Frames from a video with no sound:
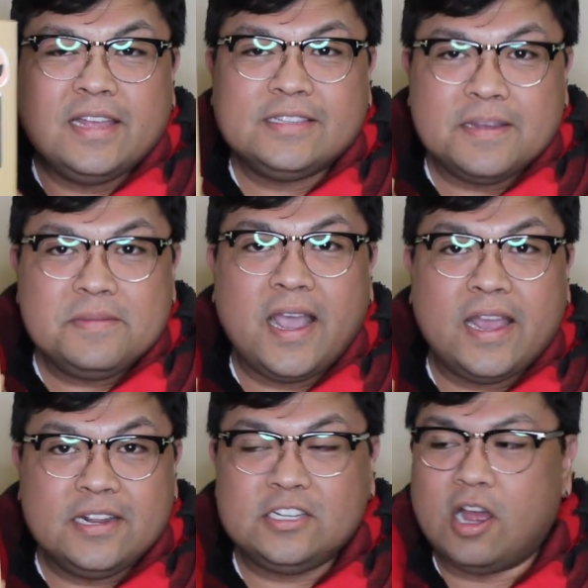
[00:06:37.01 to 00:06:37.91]
Some
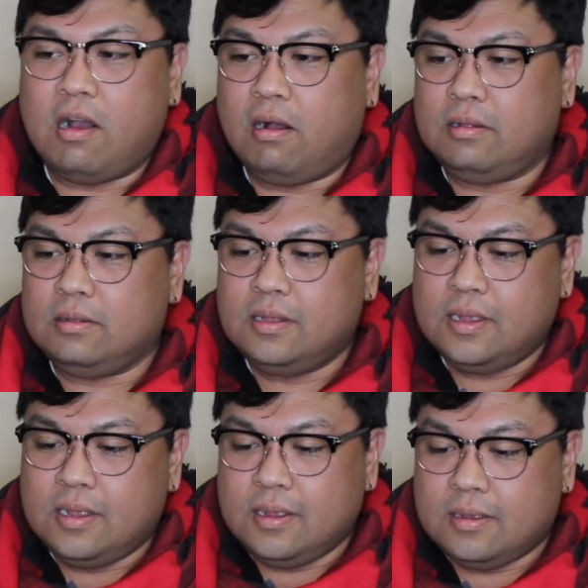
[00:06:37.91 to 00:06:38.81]
kind of doll.
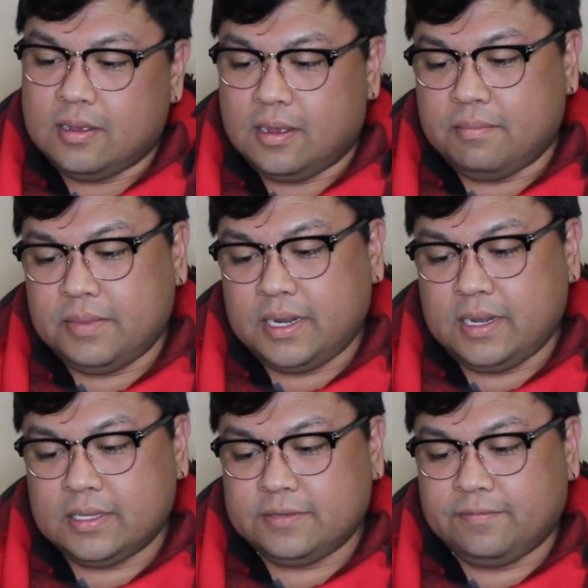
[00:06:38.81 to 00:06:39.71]
But
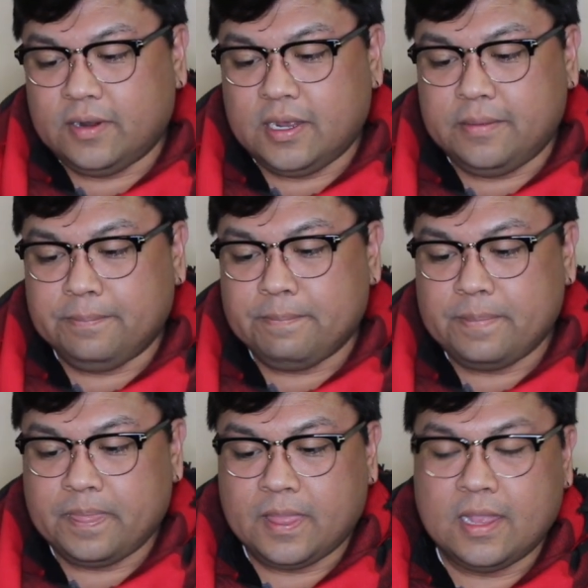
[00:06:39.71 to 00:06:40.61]
it is from
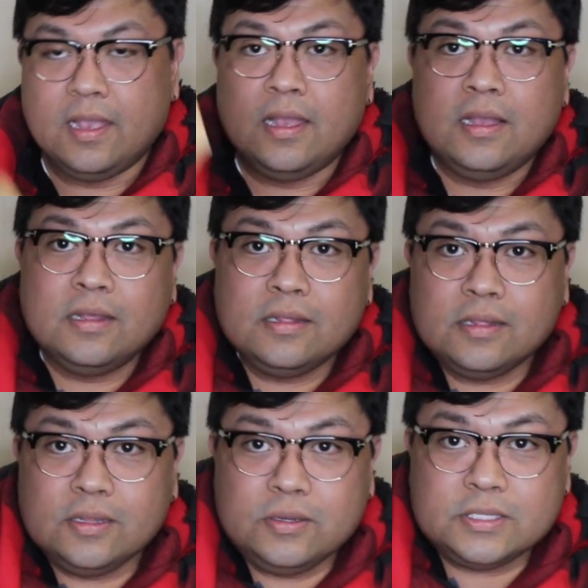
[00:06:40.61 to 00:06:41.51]

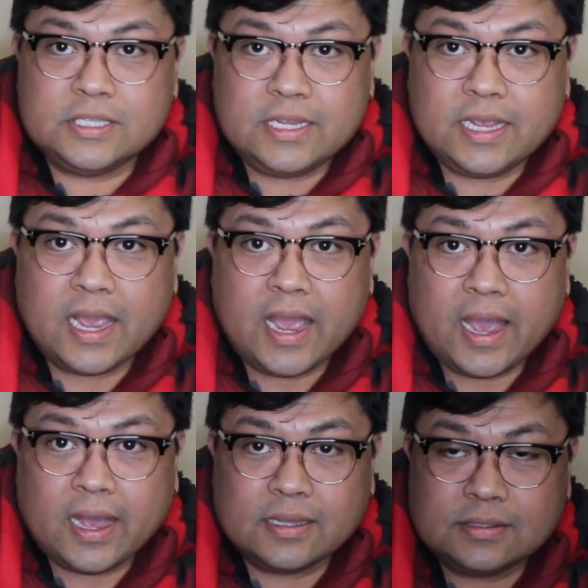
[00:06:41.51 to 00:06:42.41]
Lucy
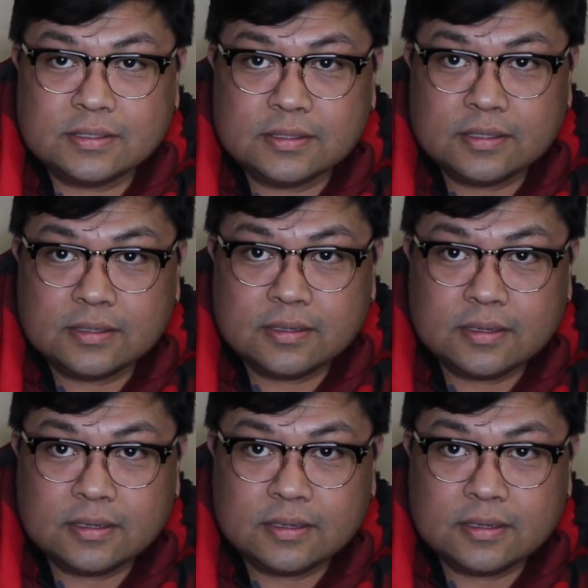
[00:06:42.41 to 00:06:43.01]
Cass.